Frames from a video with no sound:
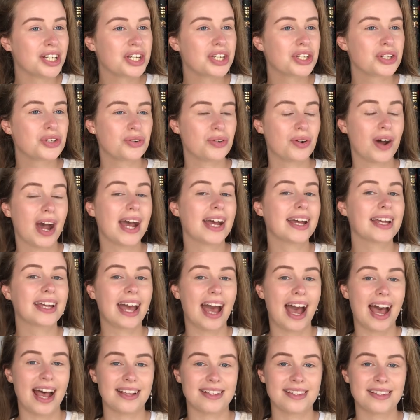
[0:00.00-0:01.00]
try and
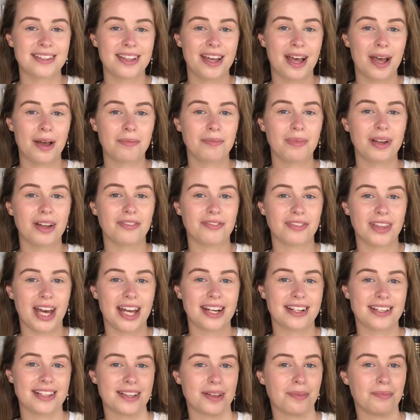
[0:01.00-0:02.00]
cast them if
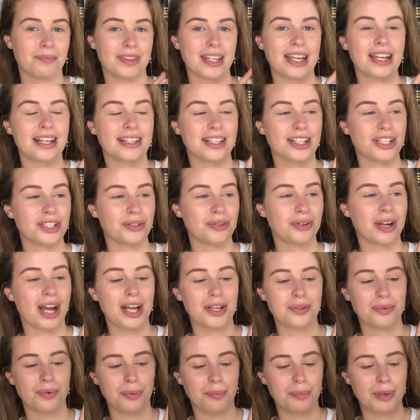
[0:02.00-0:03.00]
that is something that you
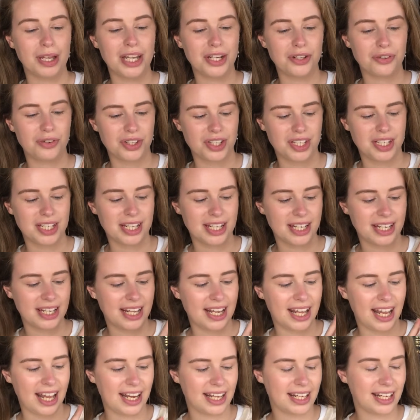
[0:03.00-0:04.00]
guys would be interested
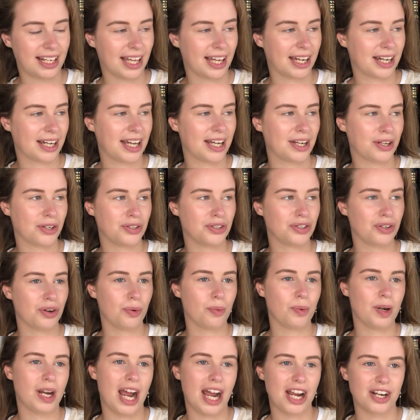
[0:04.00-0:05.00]
in. I could do a
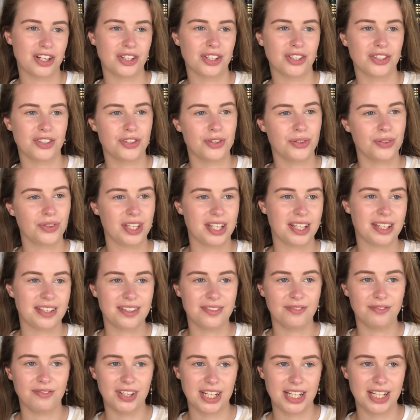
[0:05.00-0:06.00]
reaction to
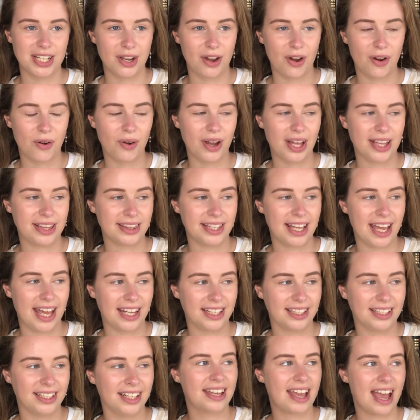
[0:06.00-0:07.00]
this video and
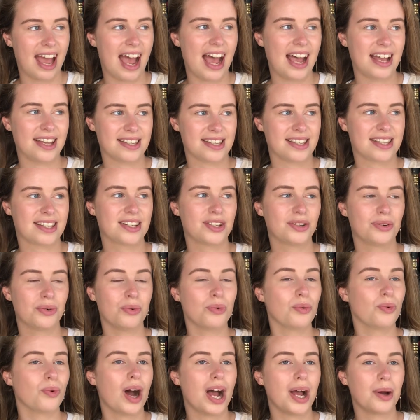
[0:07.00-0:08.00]
then cast
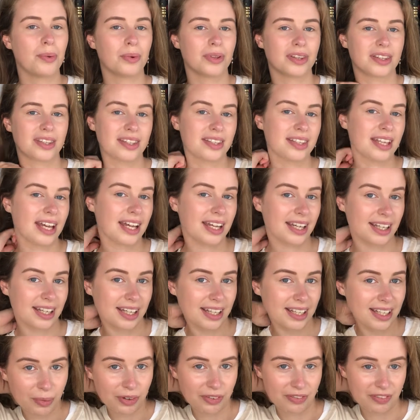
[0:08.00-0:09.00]
who I would
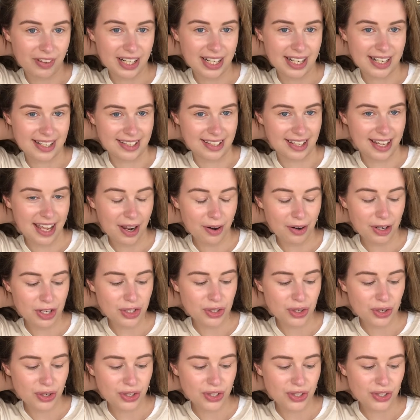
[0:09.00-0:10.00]
think would fit as the
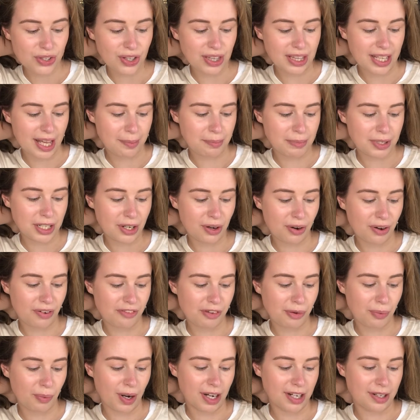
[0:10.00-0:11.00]
characters. So let me know
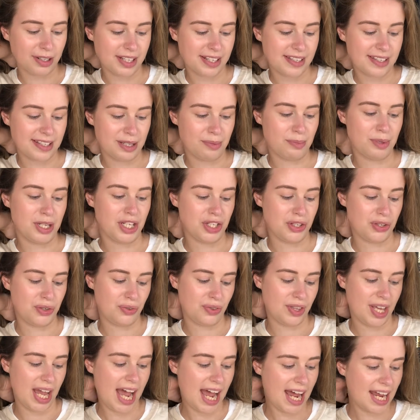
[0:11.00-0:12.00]
if you want to see me
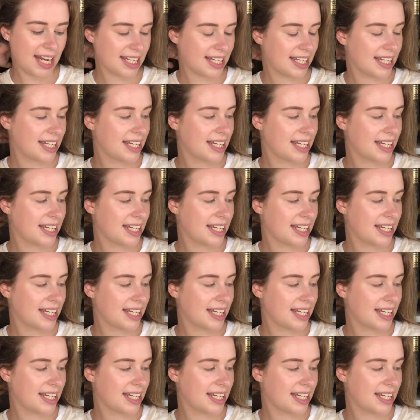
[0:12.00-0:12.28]
do that.